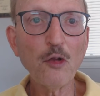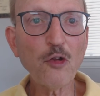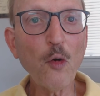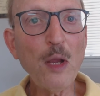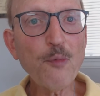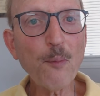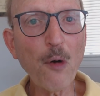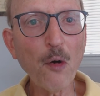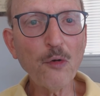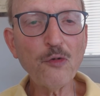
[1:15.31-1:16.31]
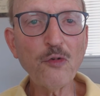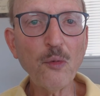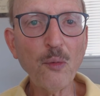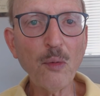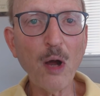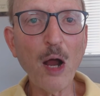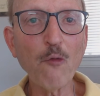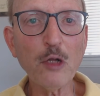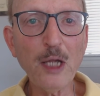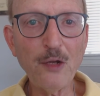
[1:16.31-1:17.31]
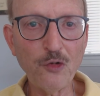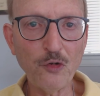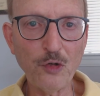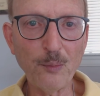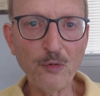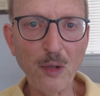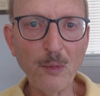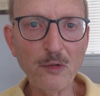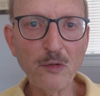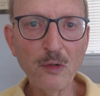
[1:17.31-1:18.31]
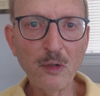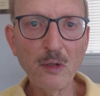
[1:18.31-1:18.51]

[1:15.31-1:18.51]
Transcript: So he proposed a relationship summit.